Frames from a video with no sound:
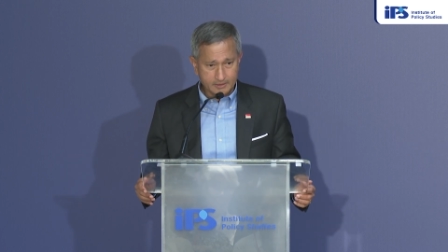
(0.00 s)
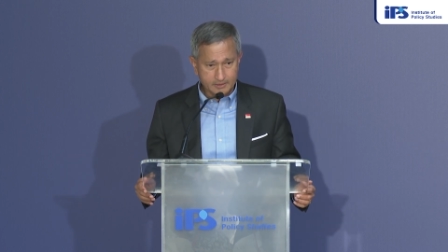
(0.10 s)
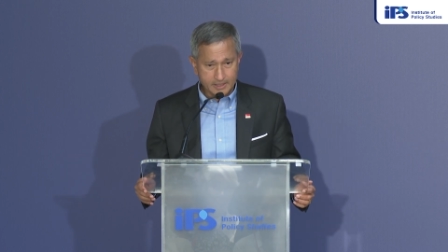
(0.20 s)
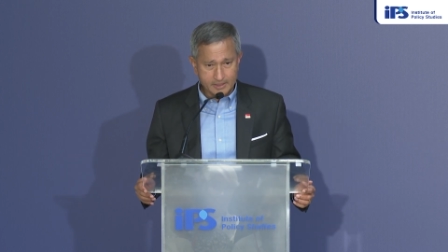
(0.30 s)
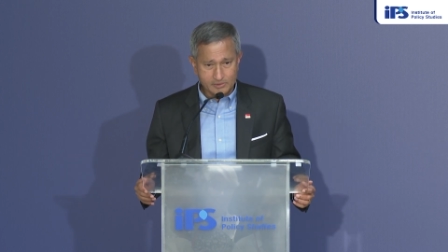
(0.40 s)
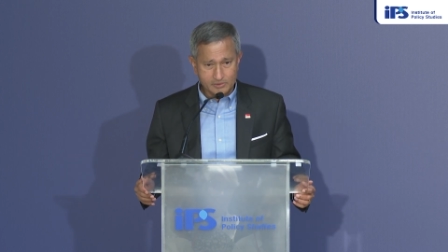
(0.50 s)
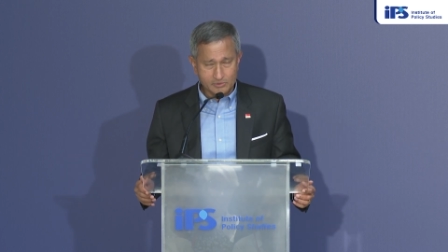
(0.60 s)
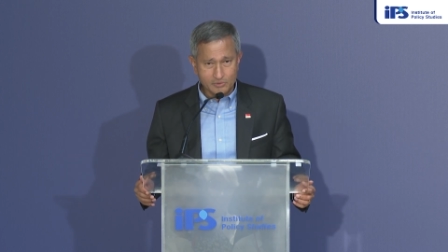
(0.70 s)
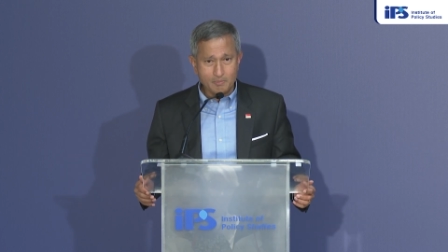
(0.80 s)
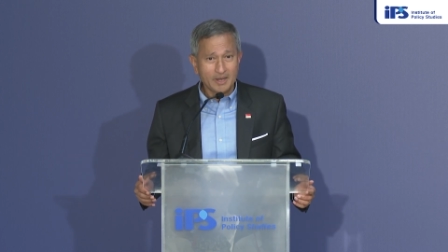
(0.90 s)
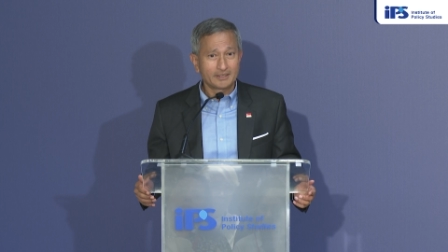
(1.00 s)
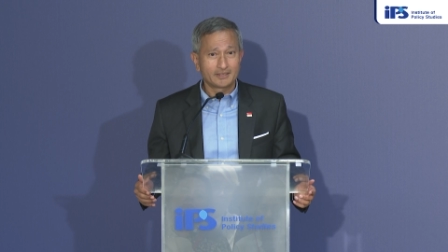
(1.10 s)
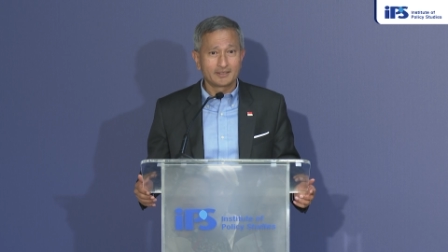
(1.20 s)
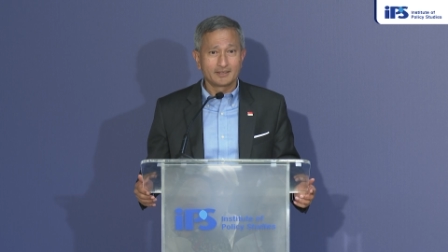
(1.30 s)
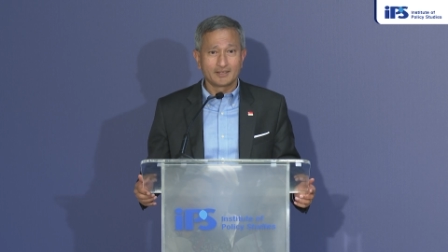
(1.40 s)
there's so
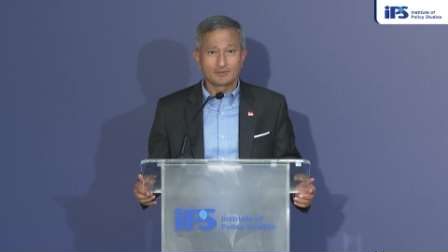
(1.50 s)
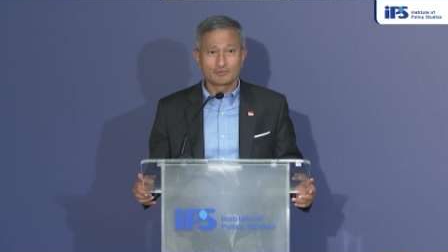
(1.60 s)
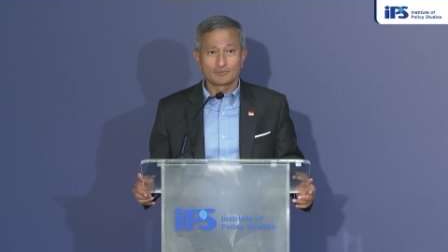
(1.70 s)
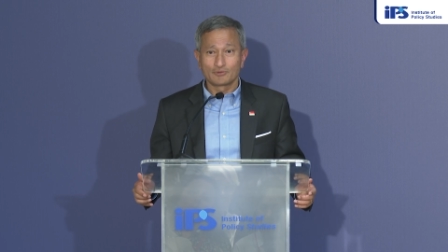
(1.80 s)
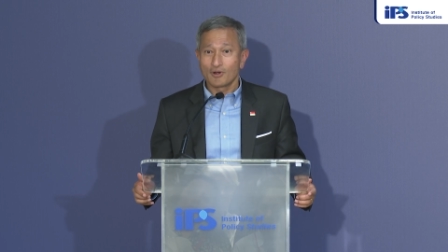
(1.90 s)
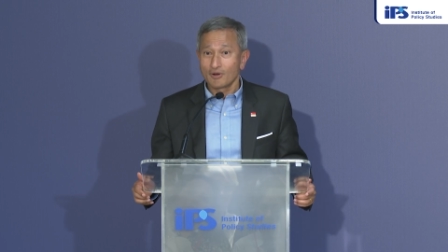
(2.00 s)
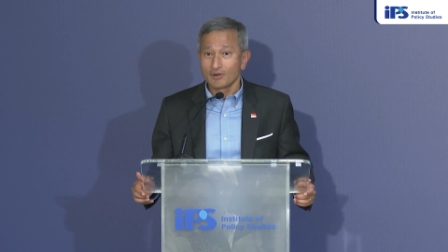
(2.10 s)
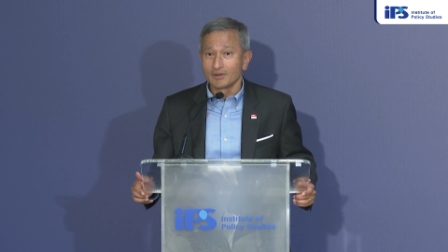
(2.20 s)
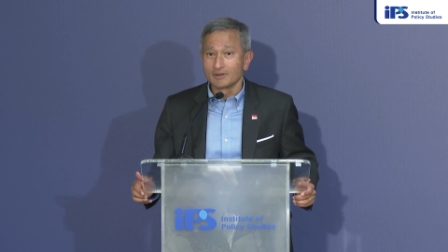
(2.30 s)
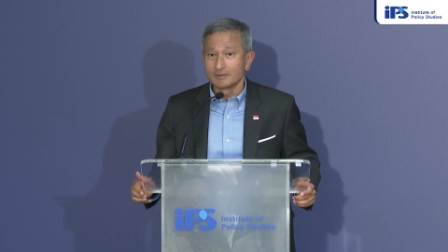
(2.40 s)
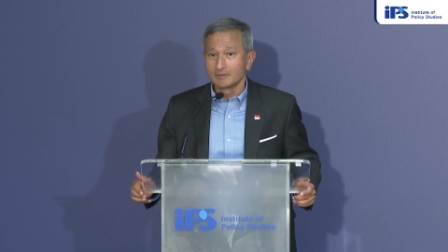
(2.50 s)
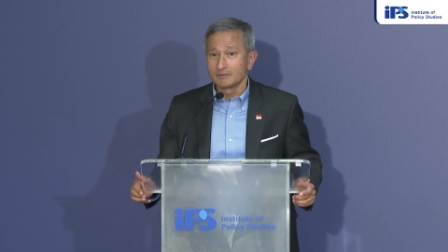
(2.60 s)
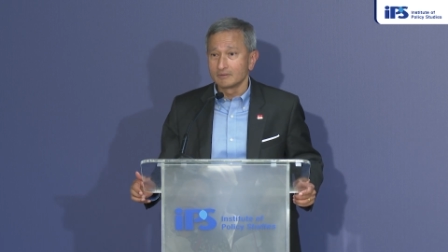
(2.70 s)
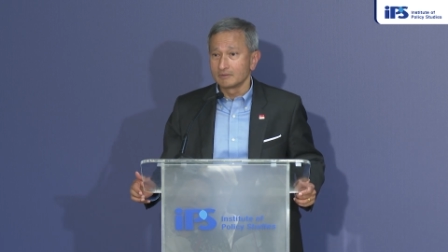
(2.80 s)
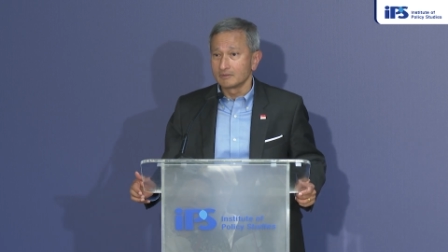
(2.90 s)
much that's wrong
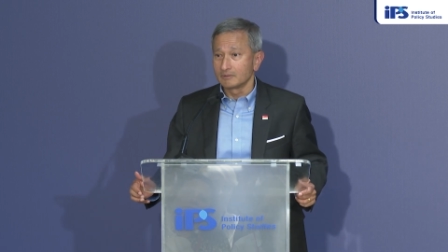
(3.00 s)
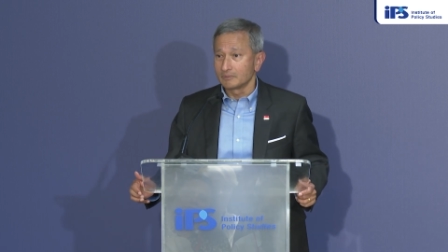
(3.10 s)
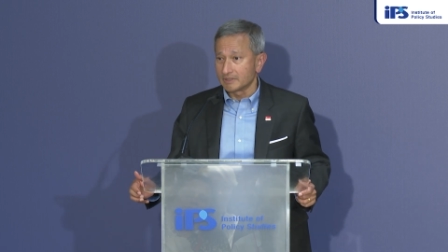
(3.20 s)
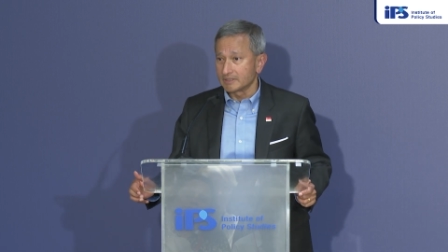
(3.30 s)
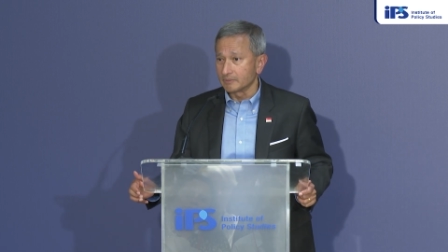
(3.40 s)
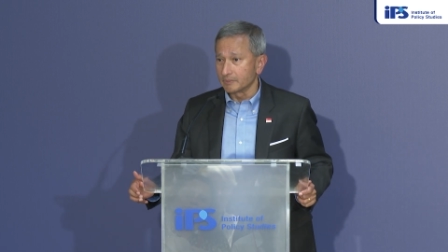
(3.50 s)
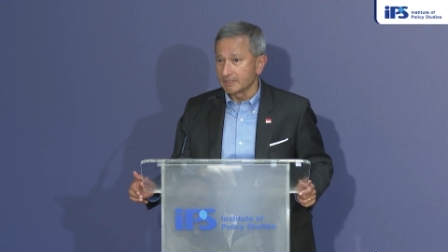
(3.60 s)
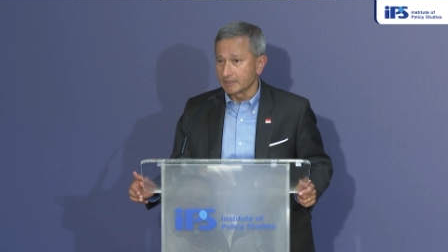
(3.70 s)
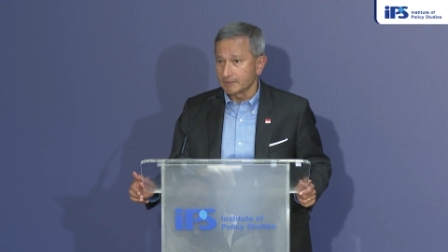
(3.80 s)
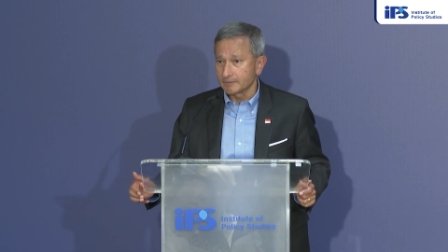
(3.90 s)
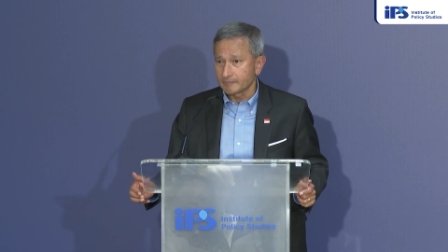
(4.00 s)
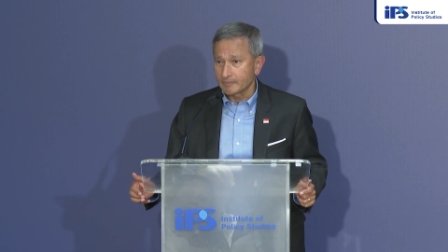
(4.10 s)
with the world,